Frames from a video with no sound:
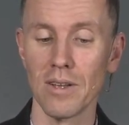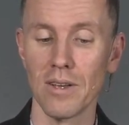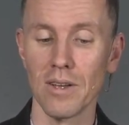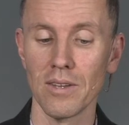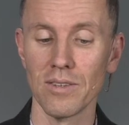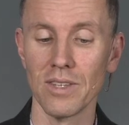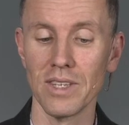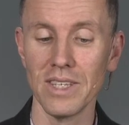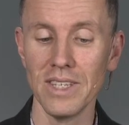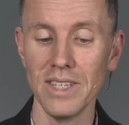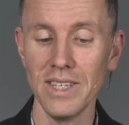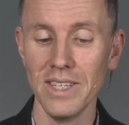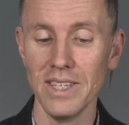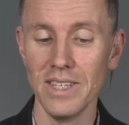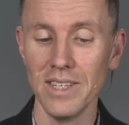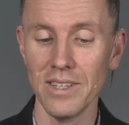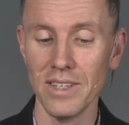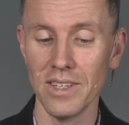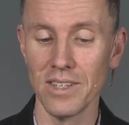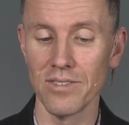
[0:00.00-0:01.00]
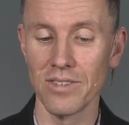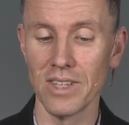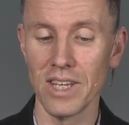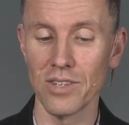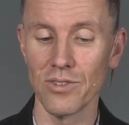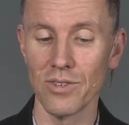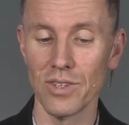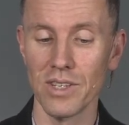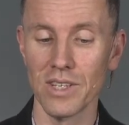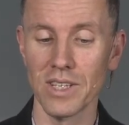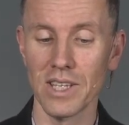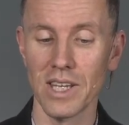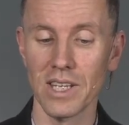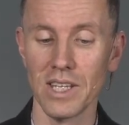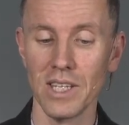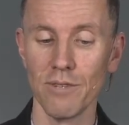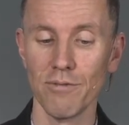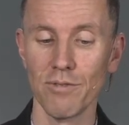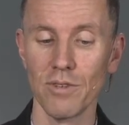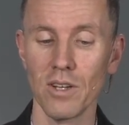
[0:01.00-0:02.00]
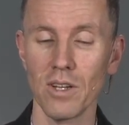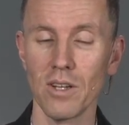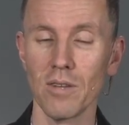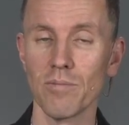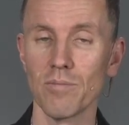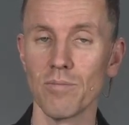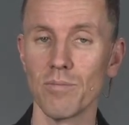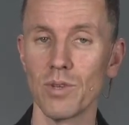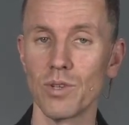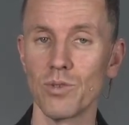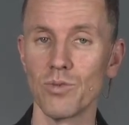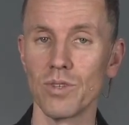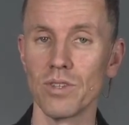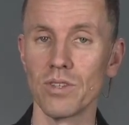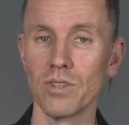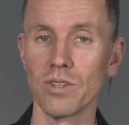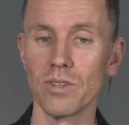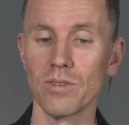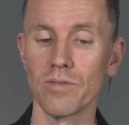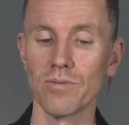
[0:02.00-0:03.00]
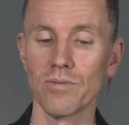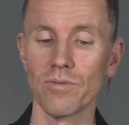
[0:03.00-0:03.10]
The E is there to indicate hifil between the